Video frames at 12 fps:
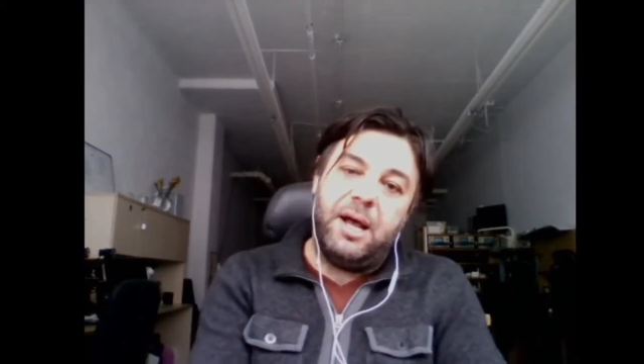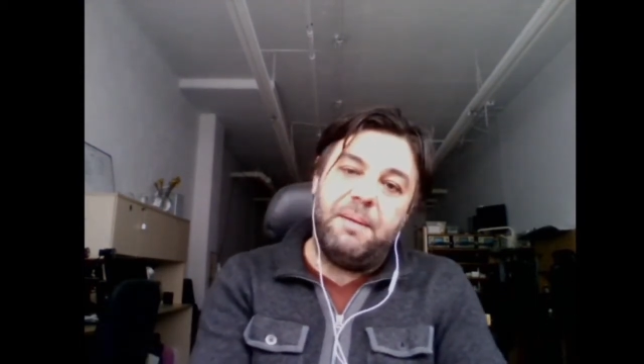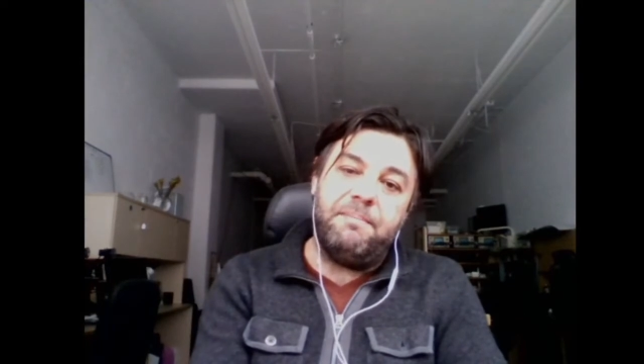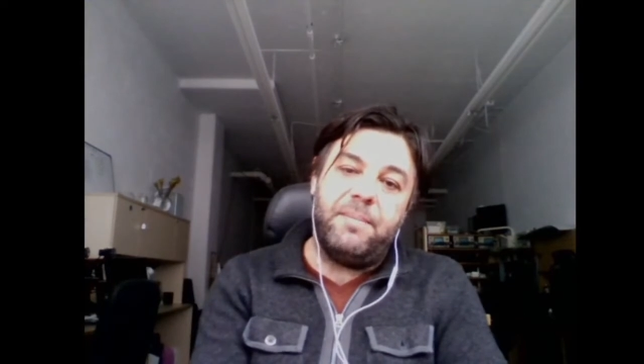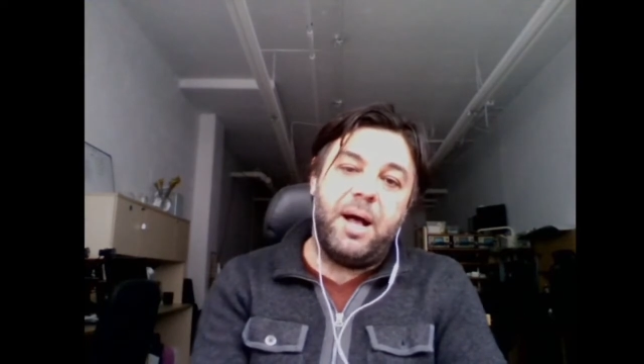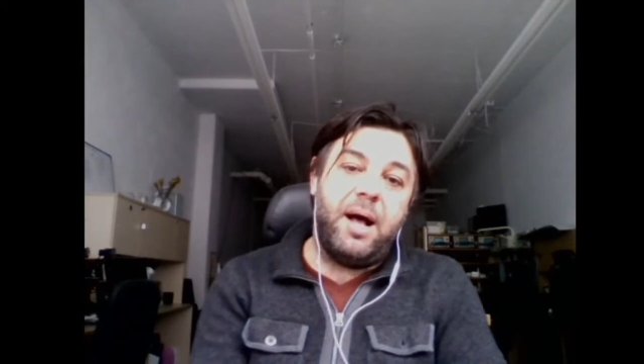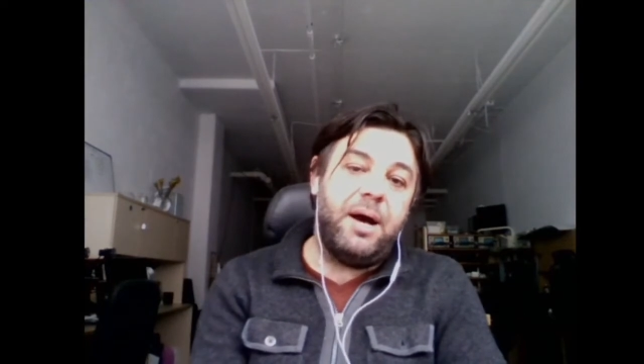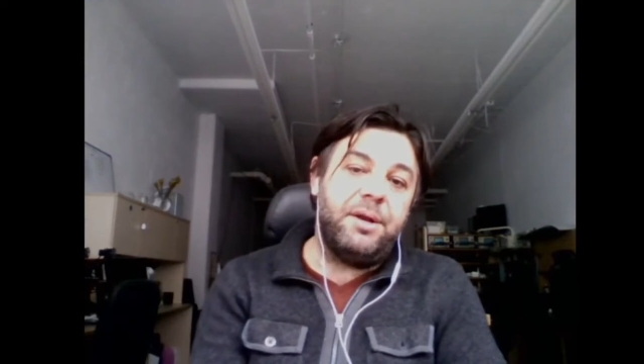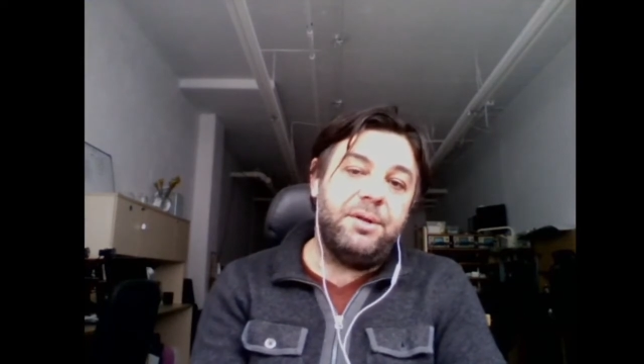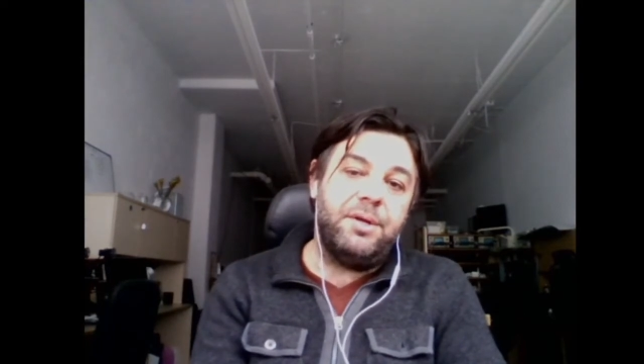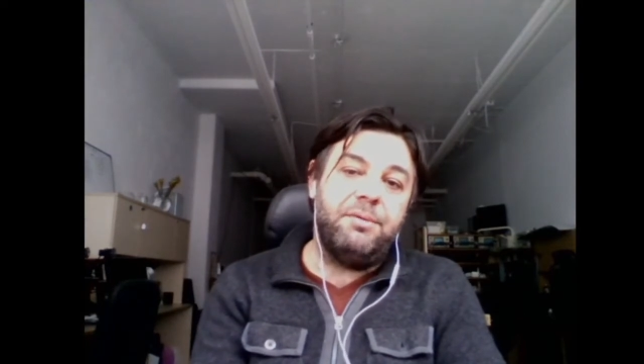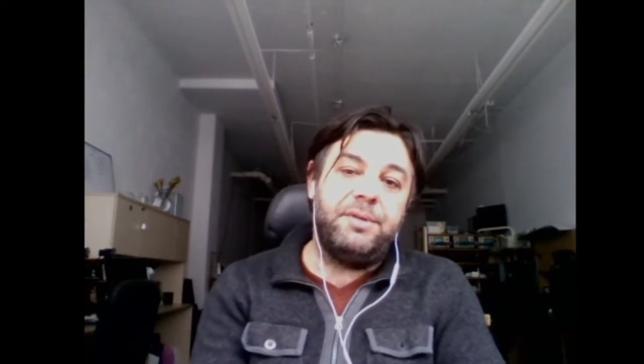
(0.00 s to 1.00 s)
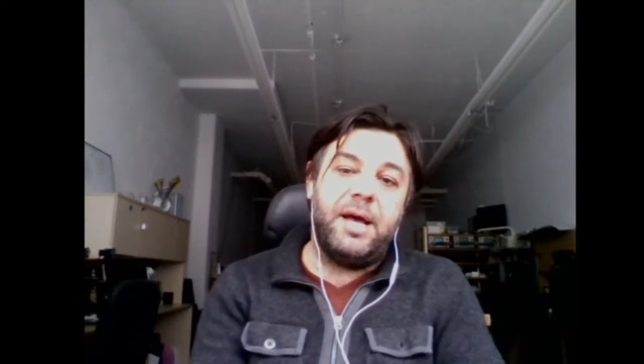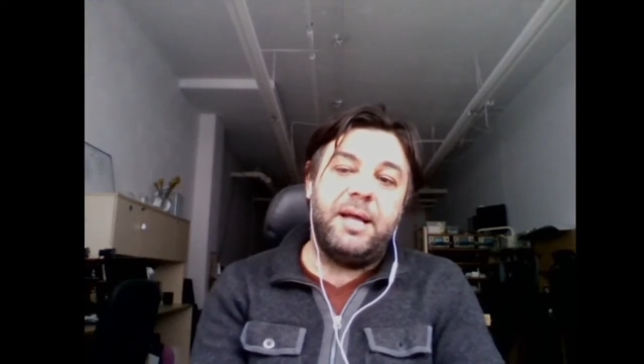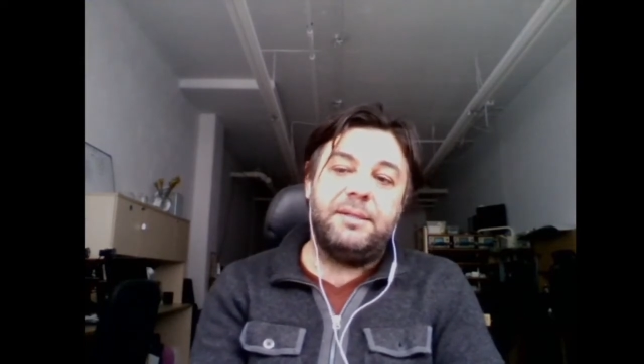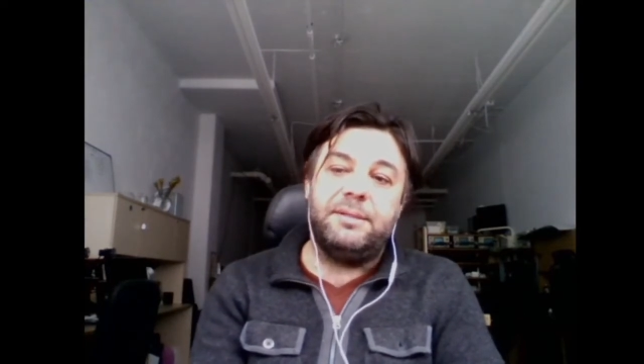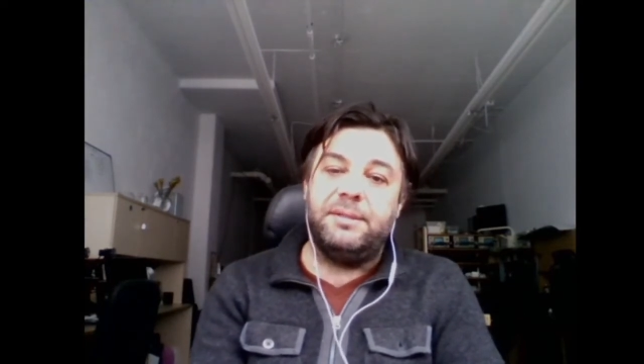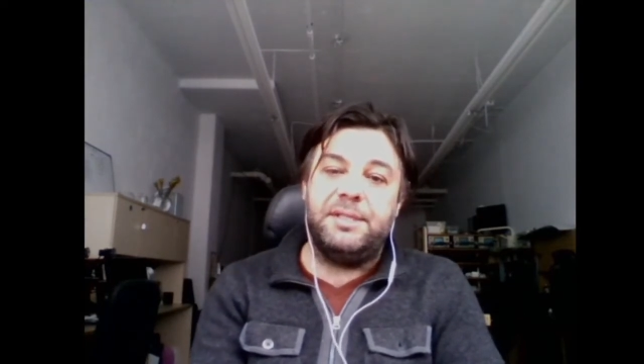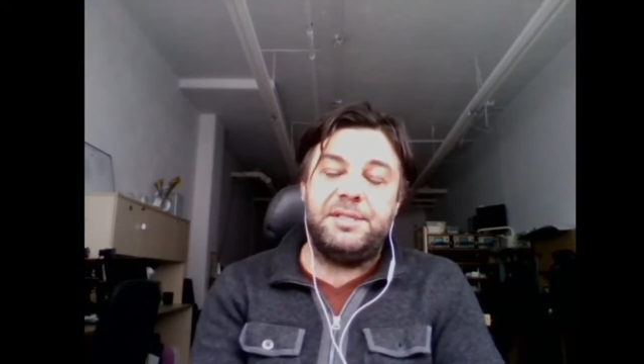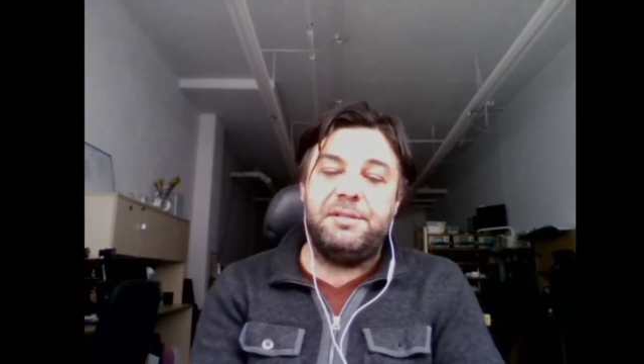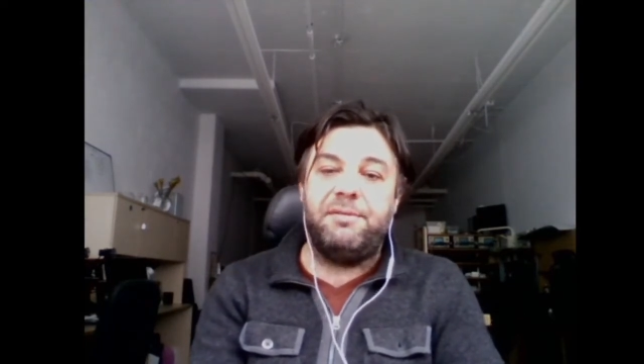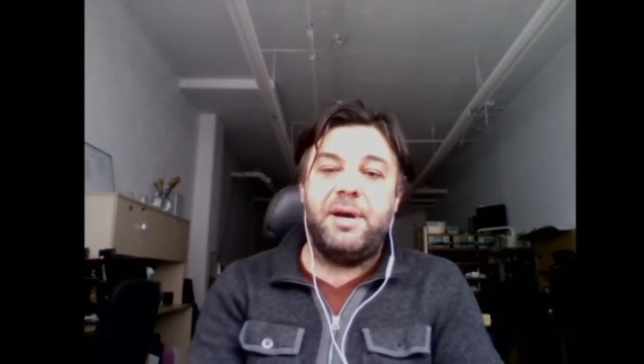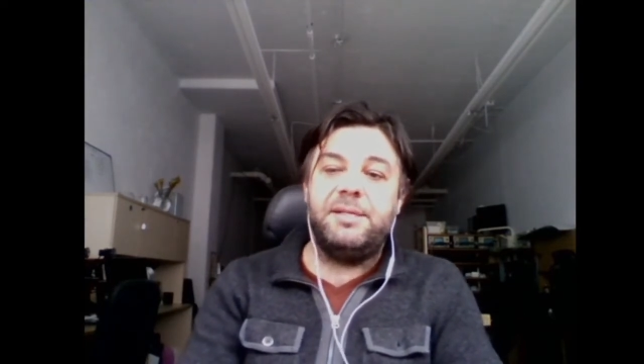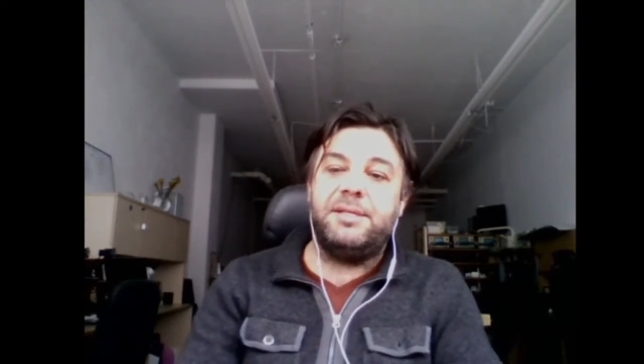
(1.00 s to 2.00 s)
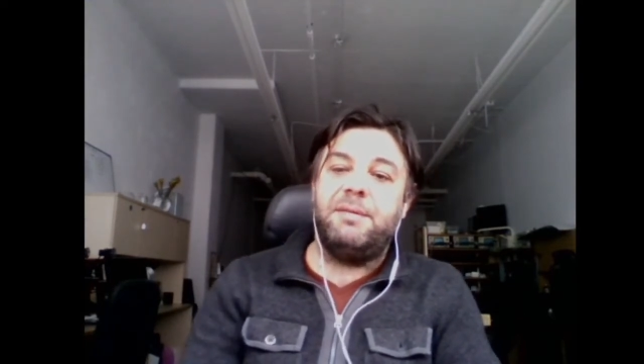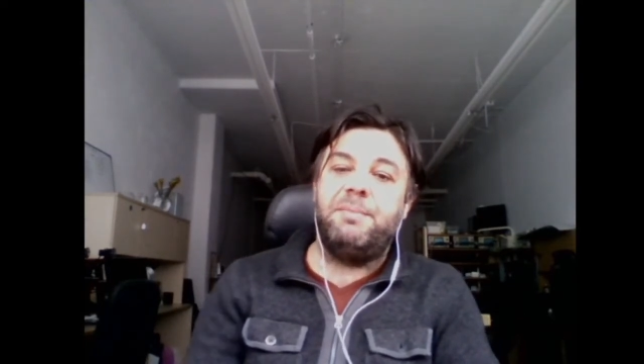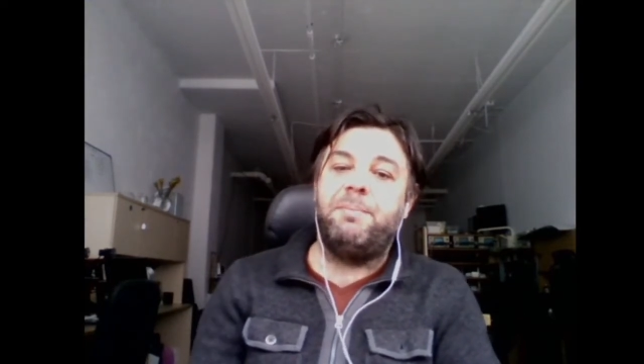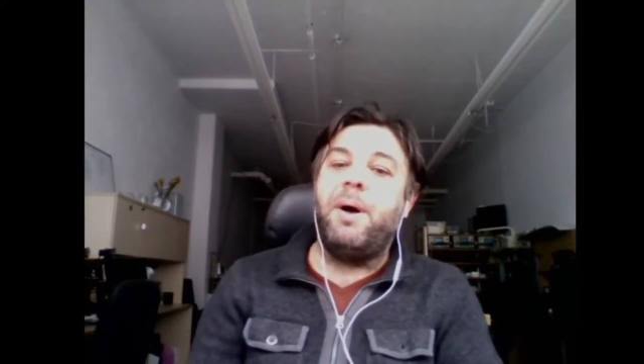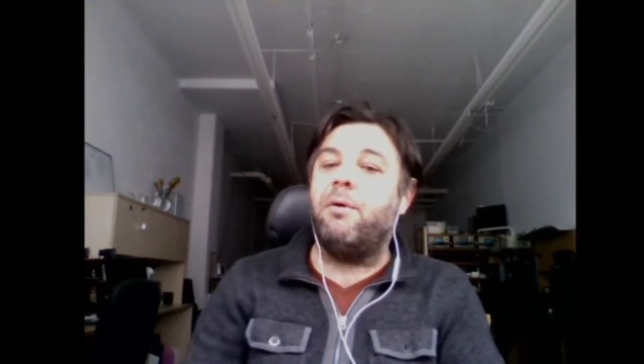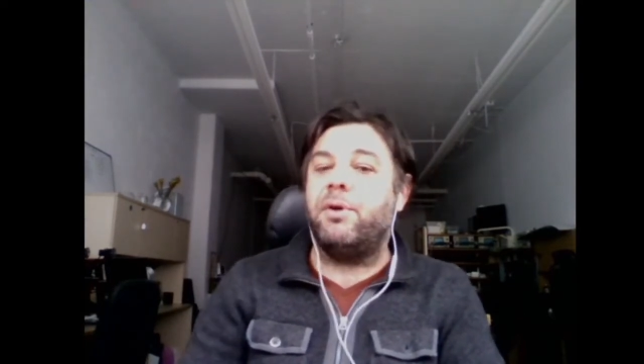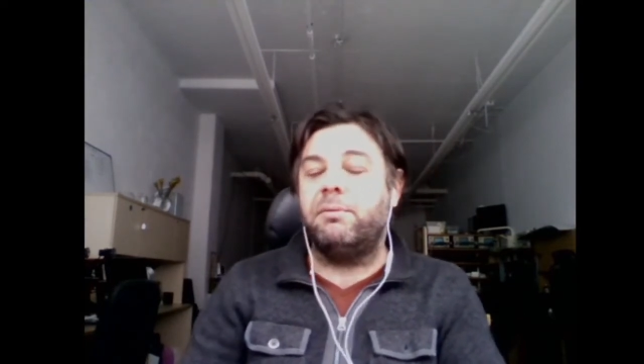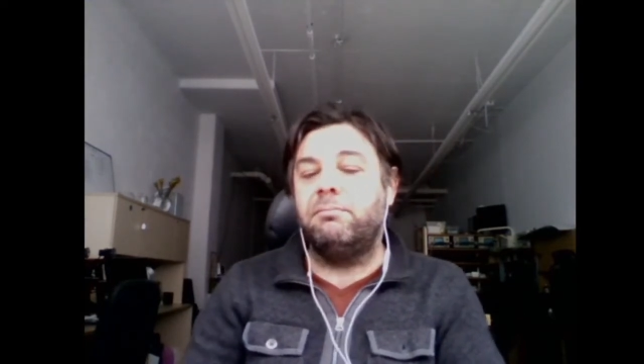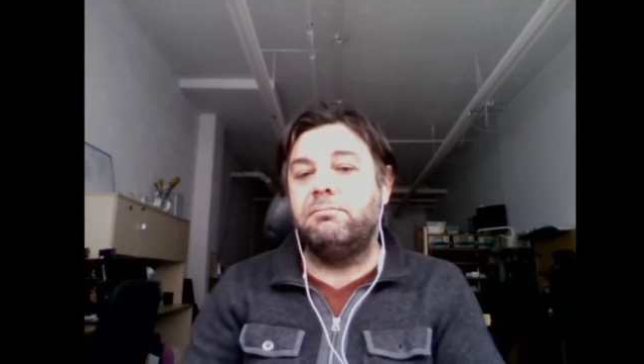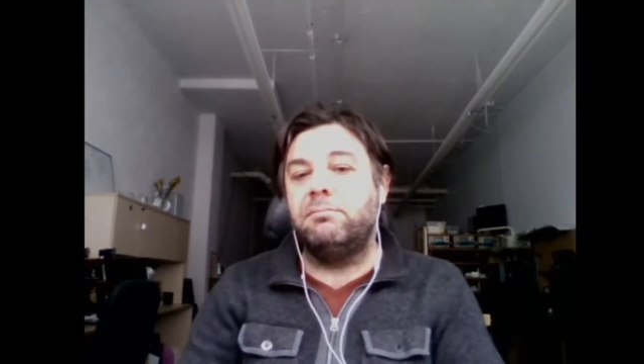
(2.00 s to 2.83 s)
How do you know that this device can be powered?